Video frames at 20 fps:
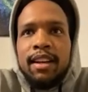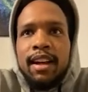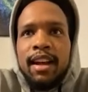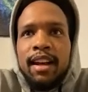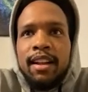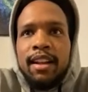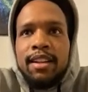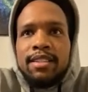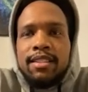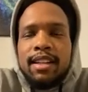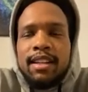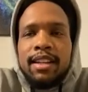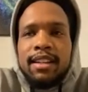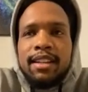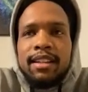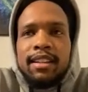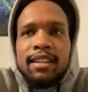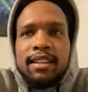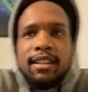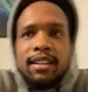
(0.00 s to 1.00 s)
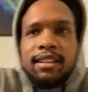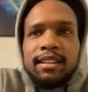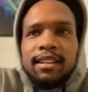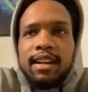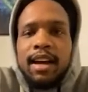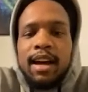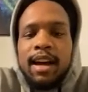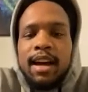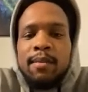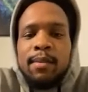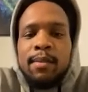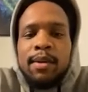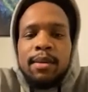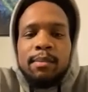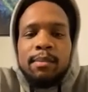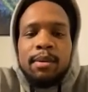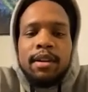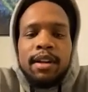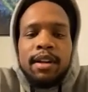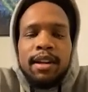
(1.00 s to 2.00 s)
and it's like I've
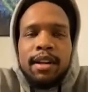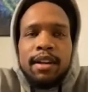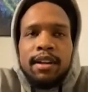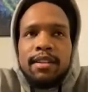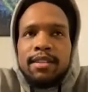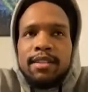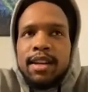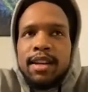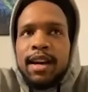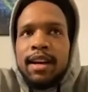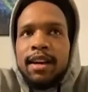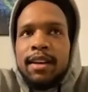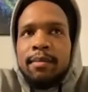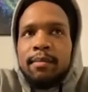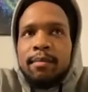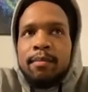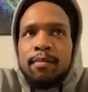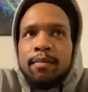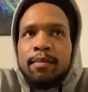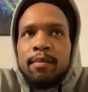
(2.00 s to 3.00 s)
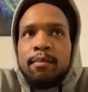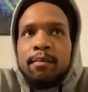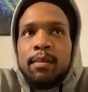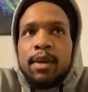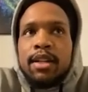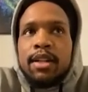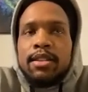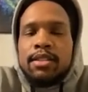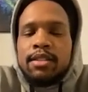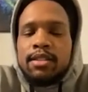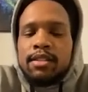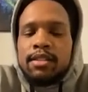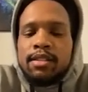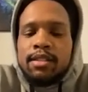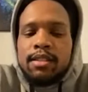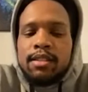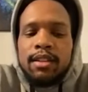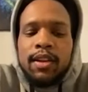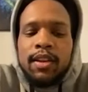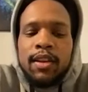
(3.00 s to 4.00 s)
been putting in time,
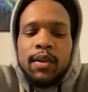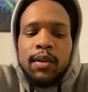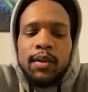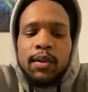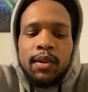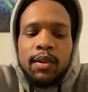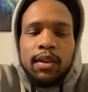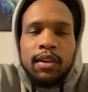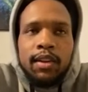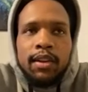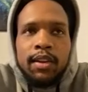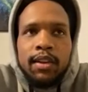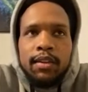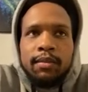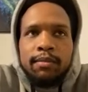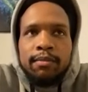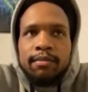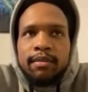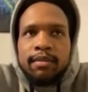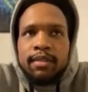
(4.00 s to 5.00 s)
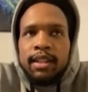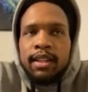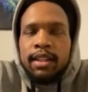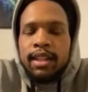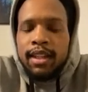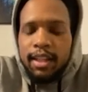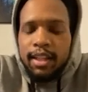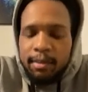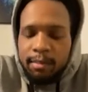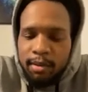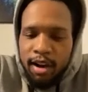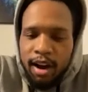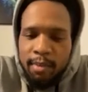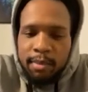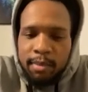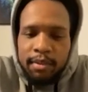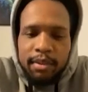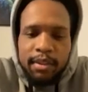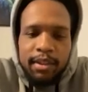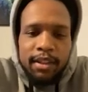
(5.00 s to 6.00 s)
months, eating
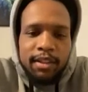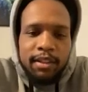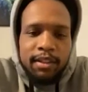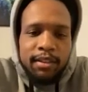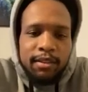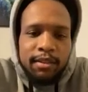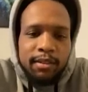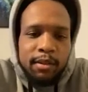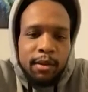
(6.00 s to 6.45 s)
properly,